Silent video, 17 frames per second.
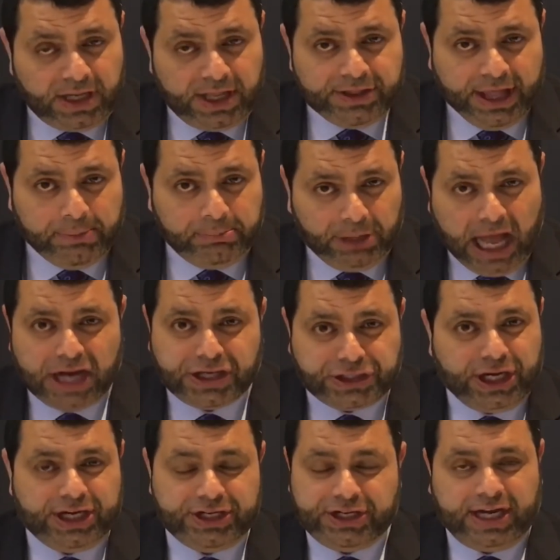that
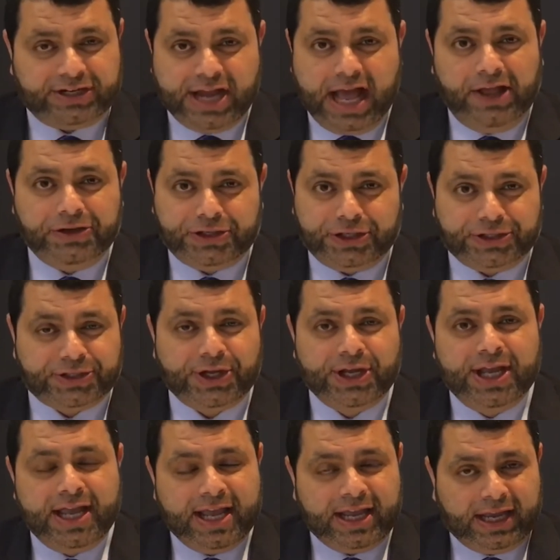blockchain technologies
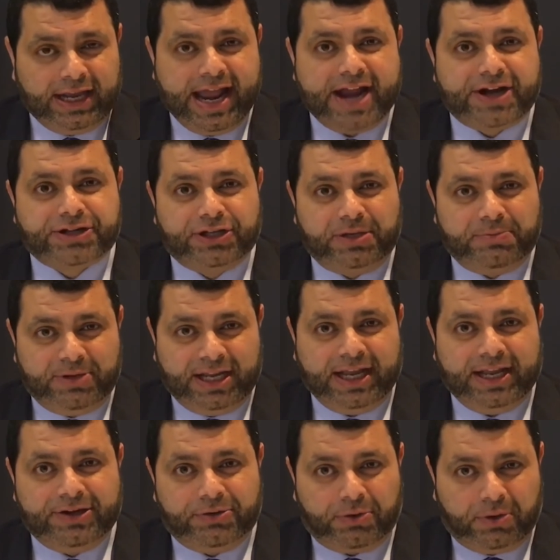can actually
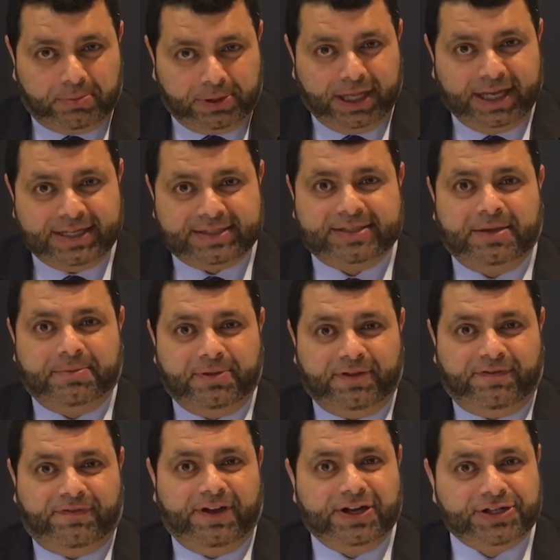begin to replace some of
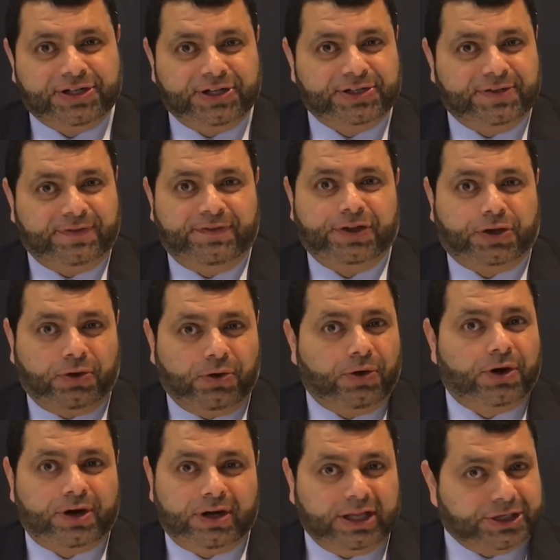the functions of the
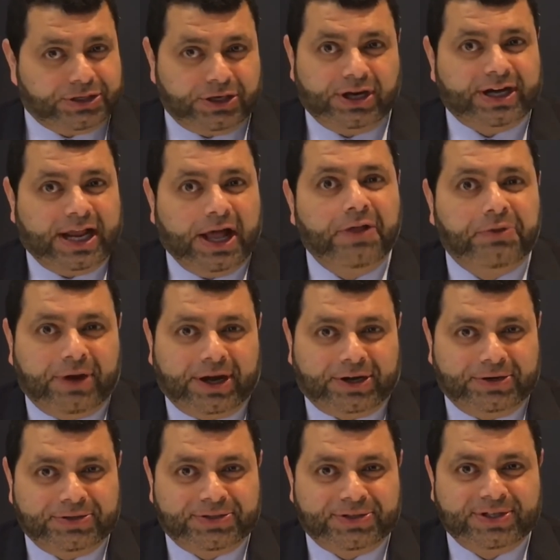core electronic health
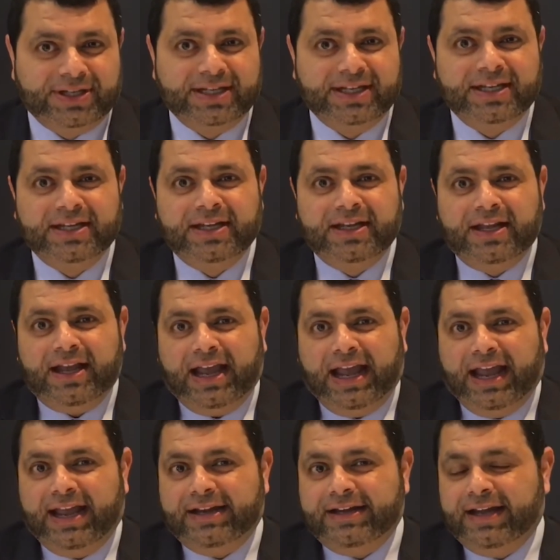records.
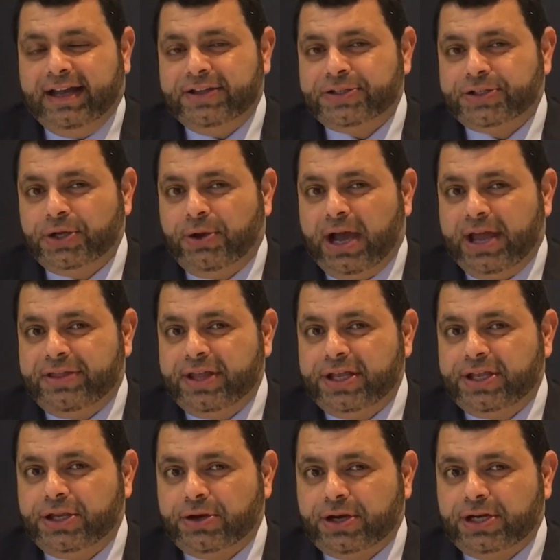And uh, so I
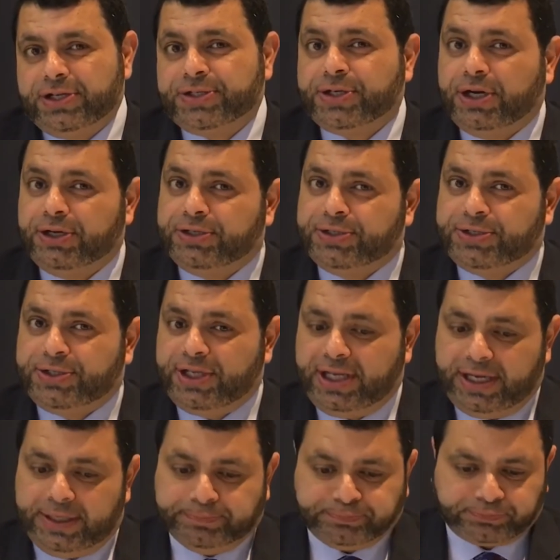think you're going to start to
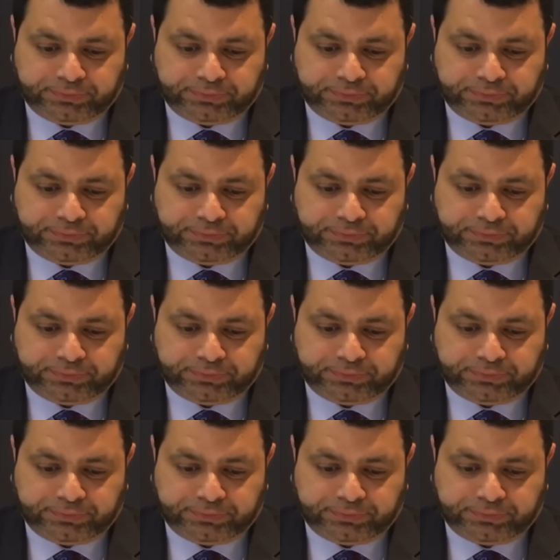see,